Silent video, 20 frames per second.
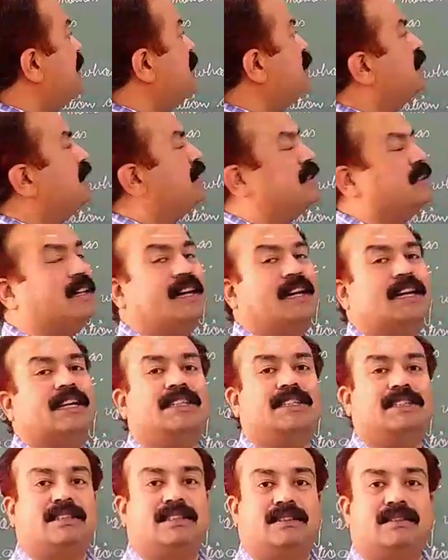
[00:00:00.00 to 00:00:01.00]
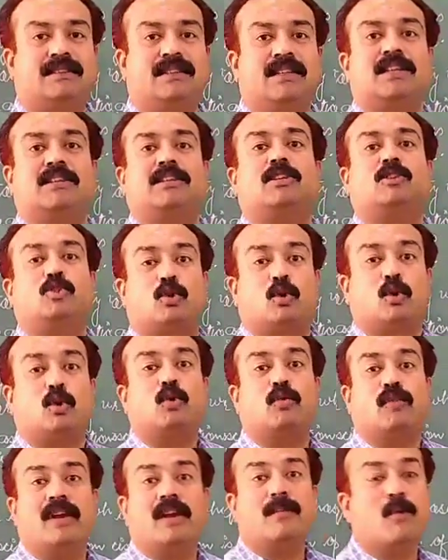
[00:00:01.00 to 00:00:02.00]
in which direction the
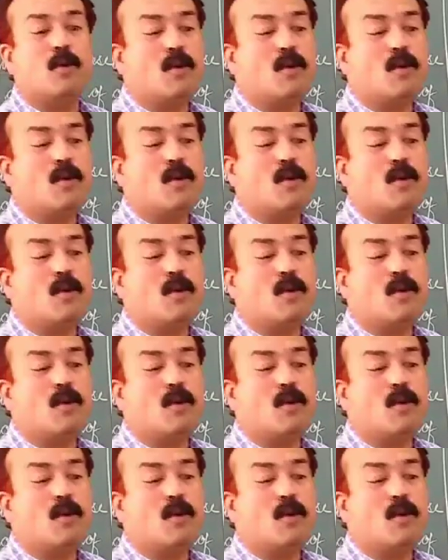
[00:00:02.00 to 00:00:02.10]
screw will